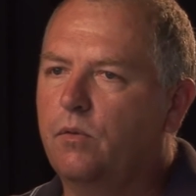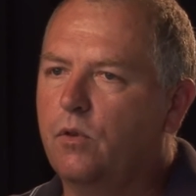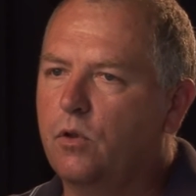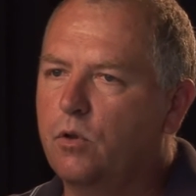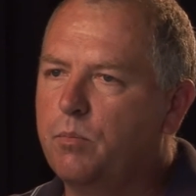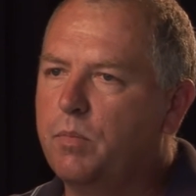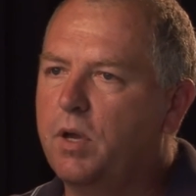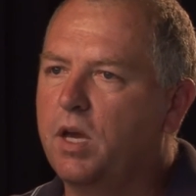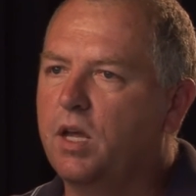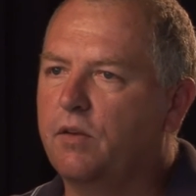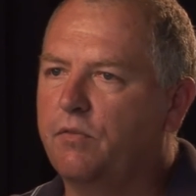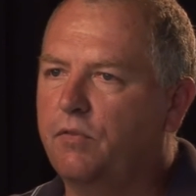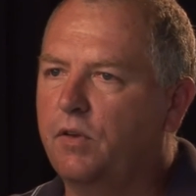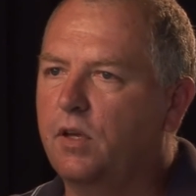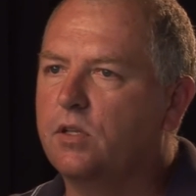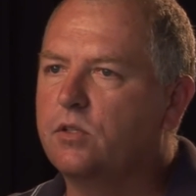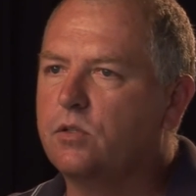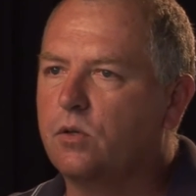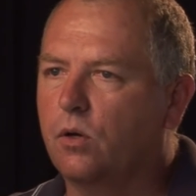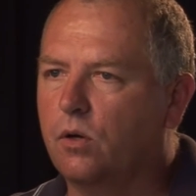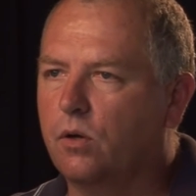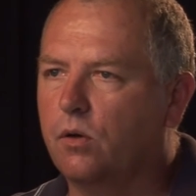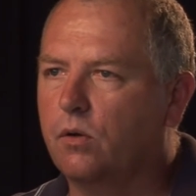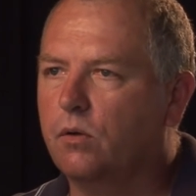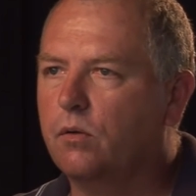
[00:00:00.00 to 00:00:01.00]
through
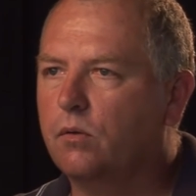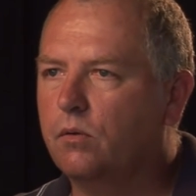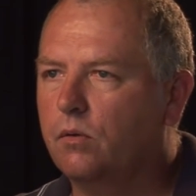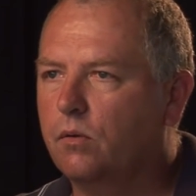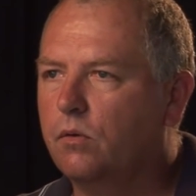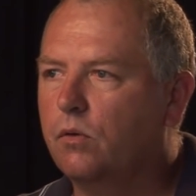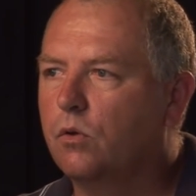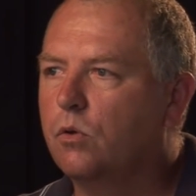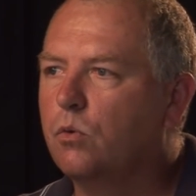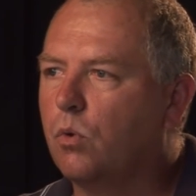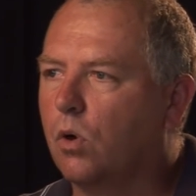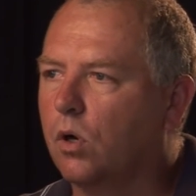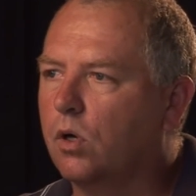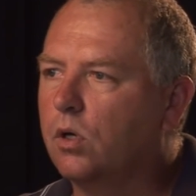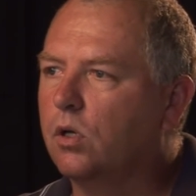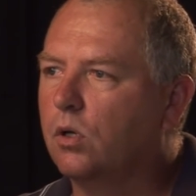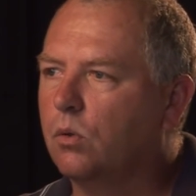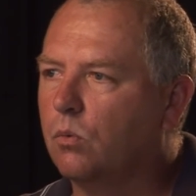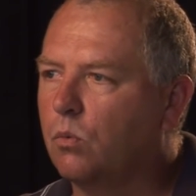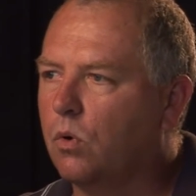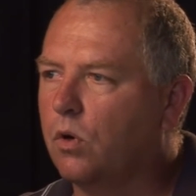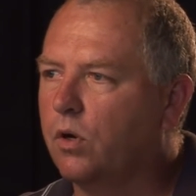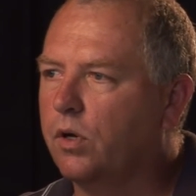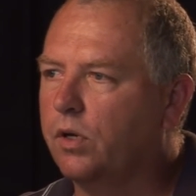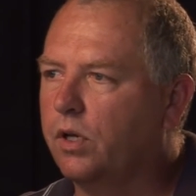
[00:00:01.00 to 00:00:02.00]
benefits earned through
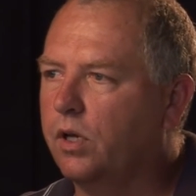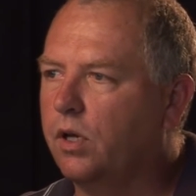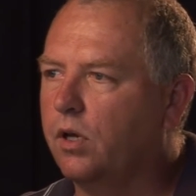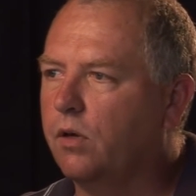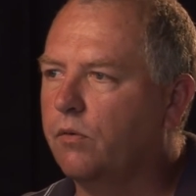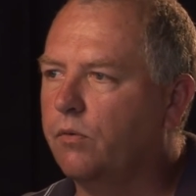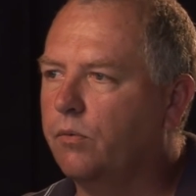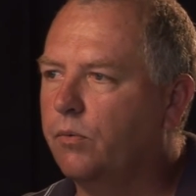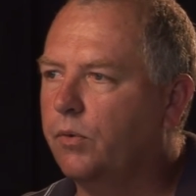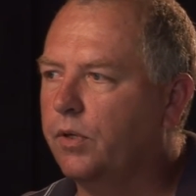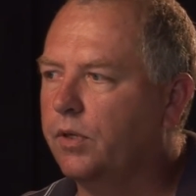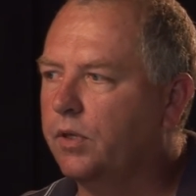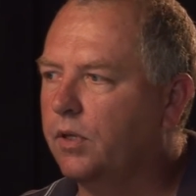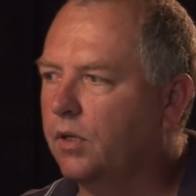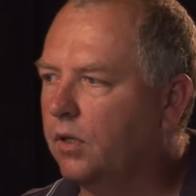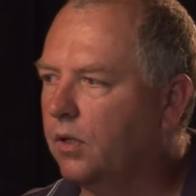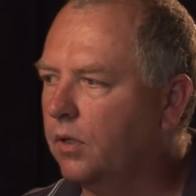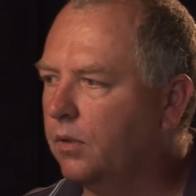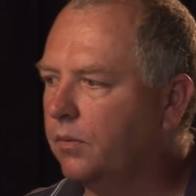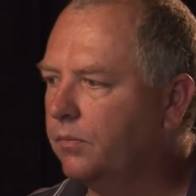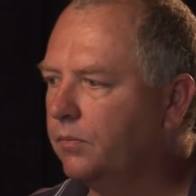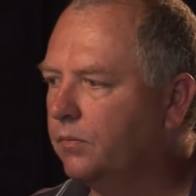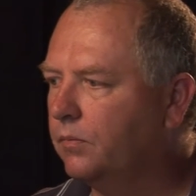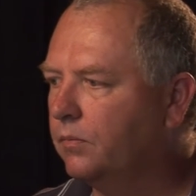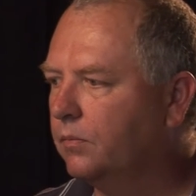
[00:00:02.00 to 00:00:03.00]
working at Warner Gear
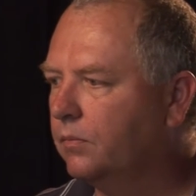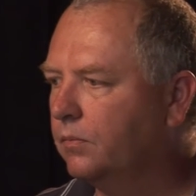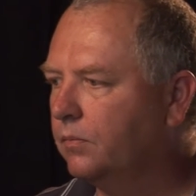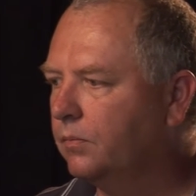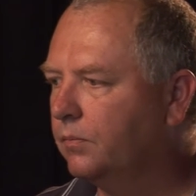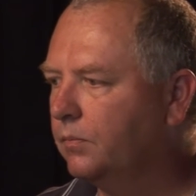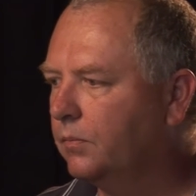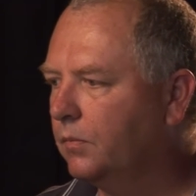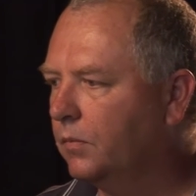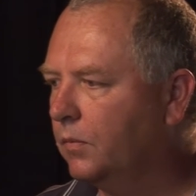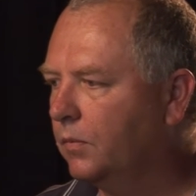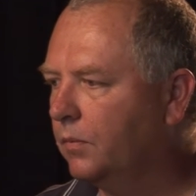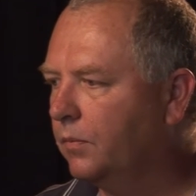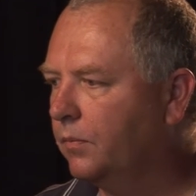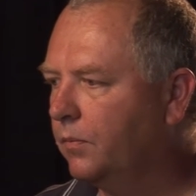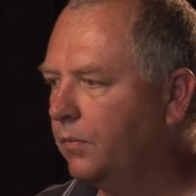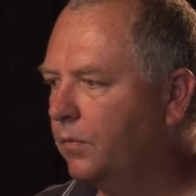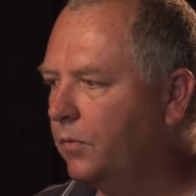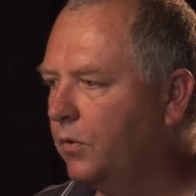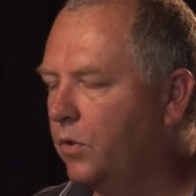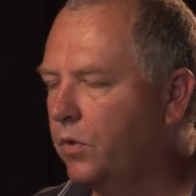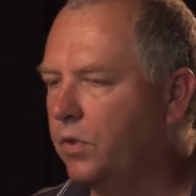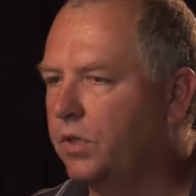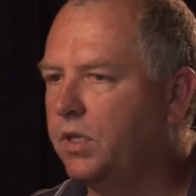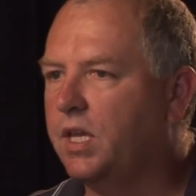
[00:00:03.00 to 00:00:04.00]

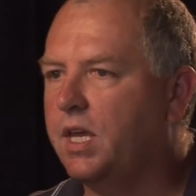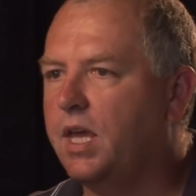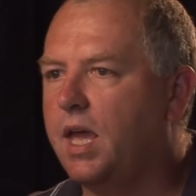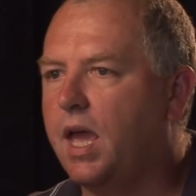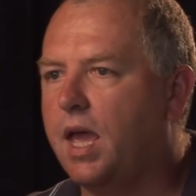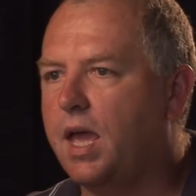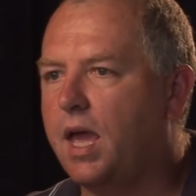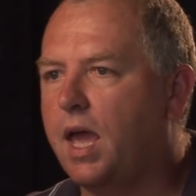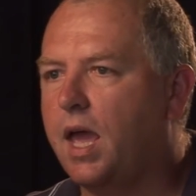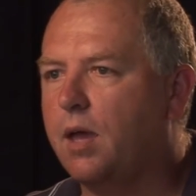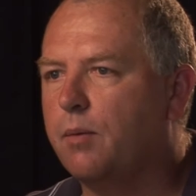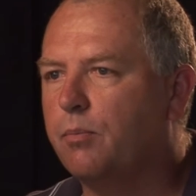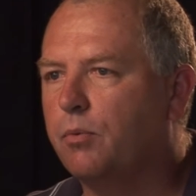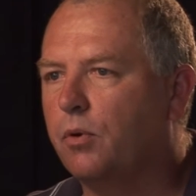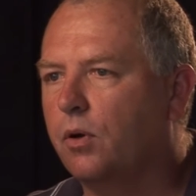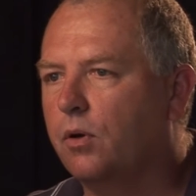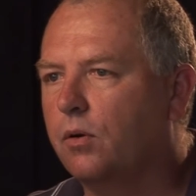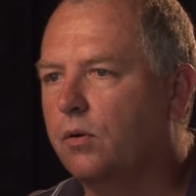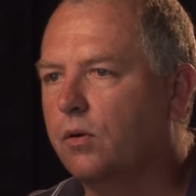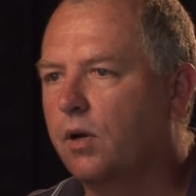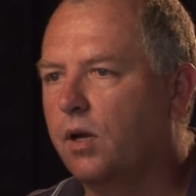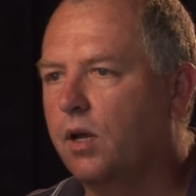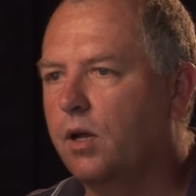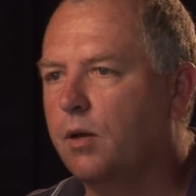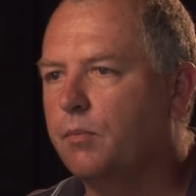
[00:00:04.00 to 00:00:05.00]
through the TAA
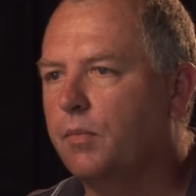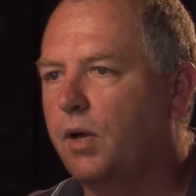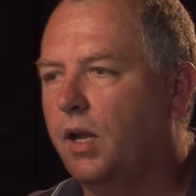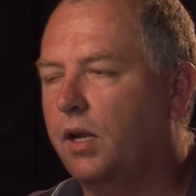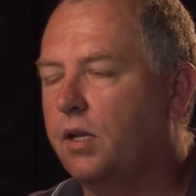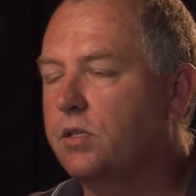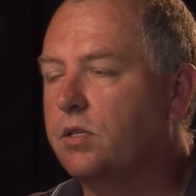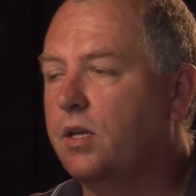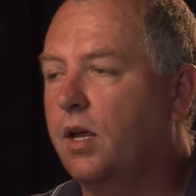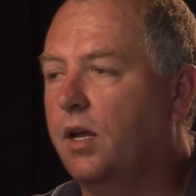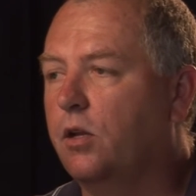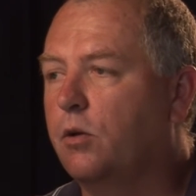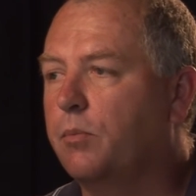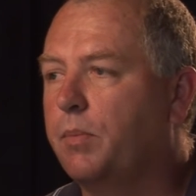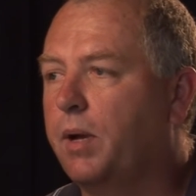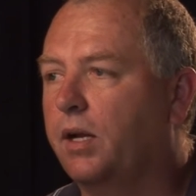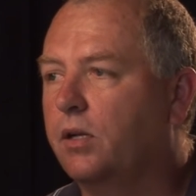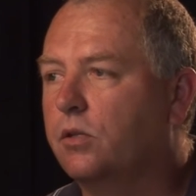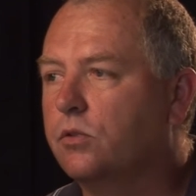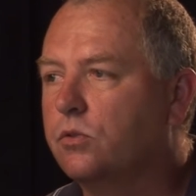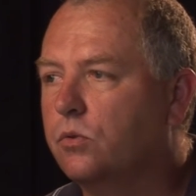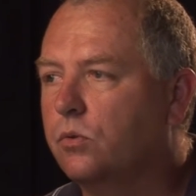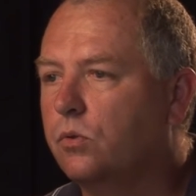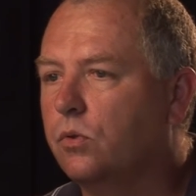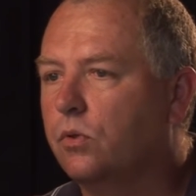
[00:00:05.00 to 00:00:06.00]
program, I decided to go
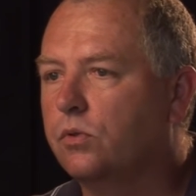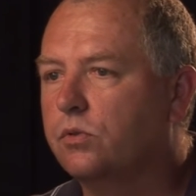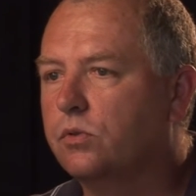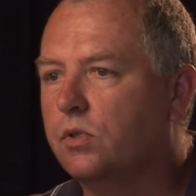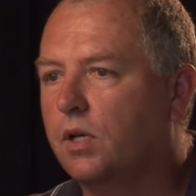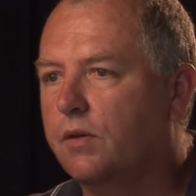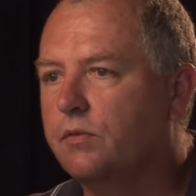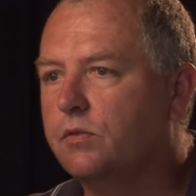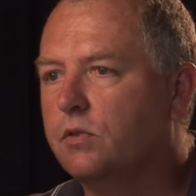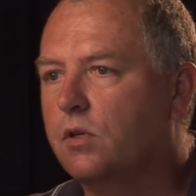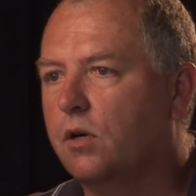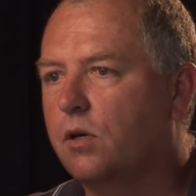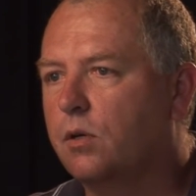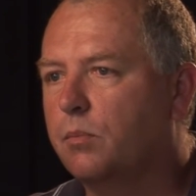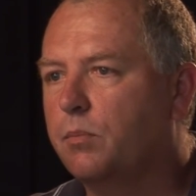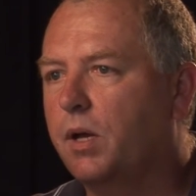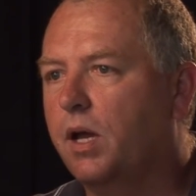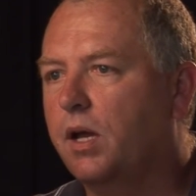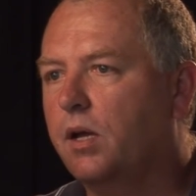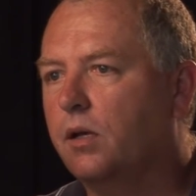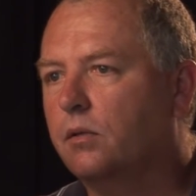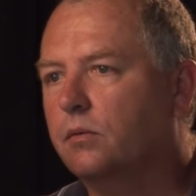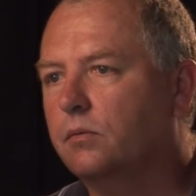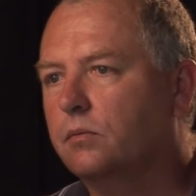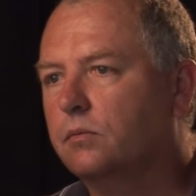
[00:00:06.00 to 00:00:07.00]
back to school. So I've started
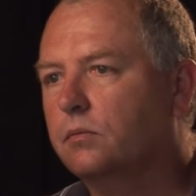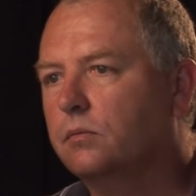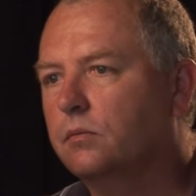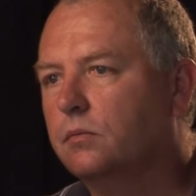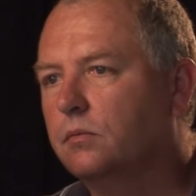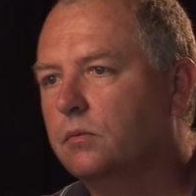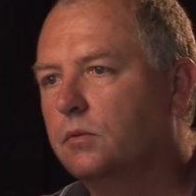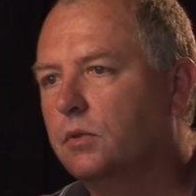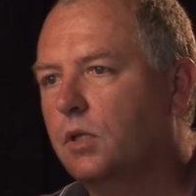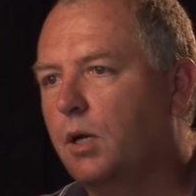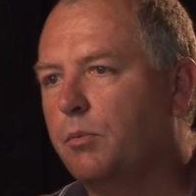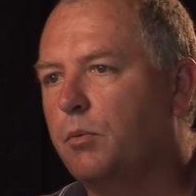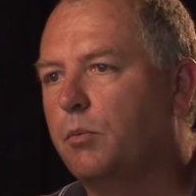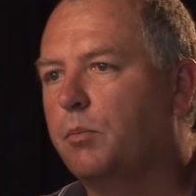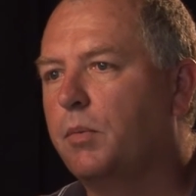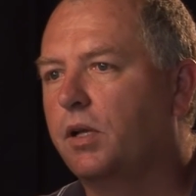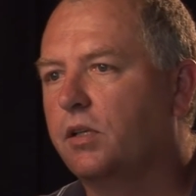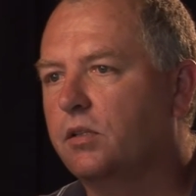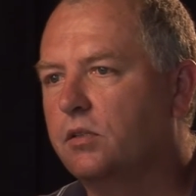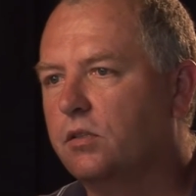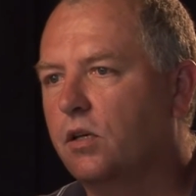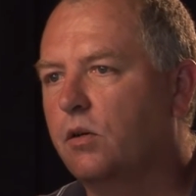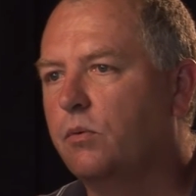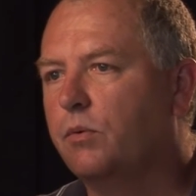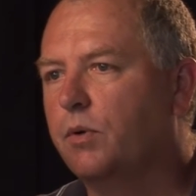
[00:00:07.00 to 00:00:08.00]
back a couple
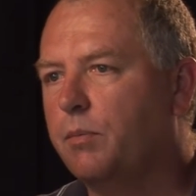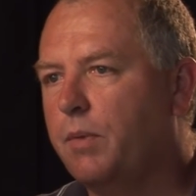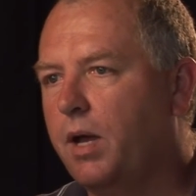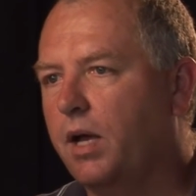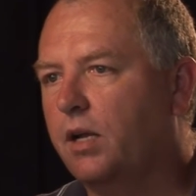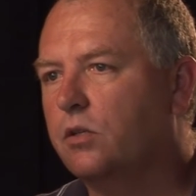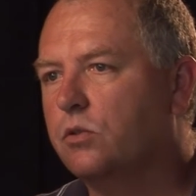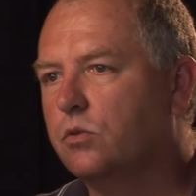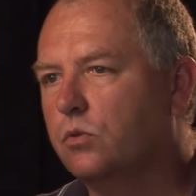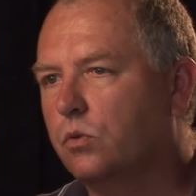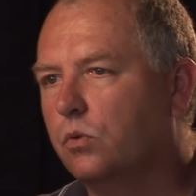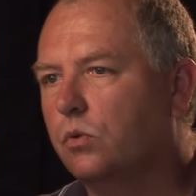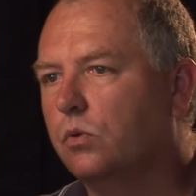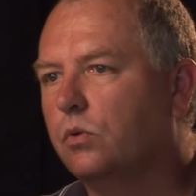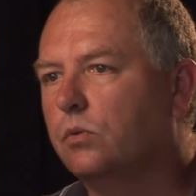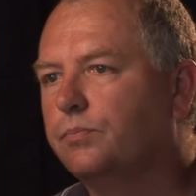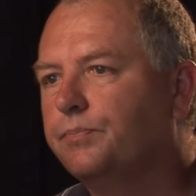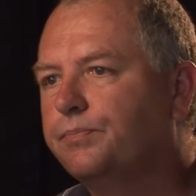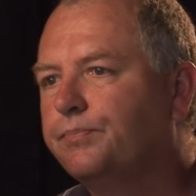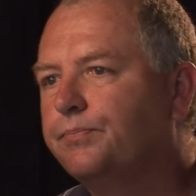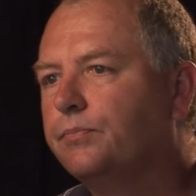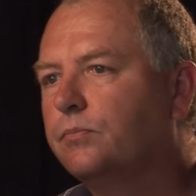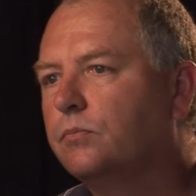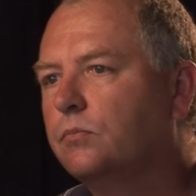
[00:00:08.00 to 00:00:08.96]
months ago, went back to school.